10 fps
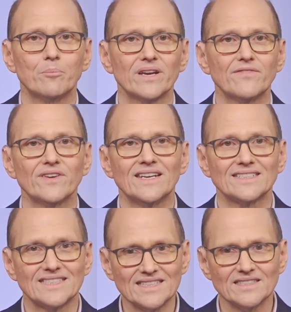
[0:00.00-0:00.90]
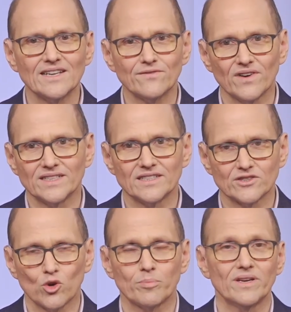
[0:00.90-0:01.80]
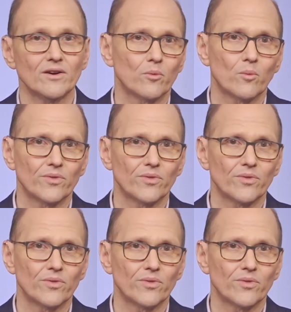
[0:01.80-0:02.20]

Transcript: But if an existing fund is open,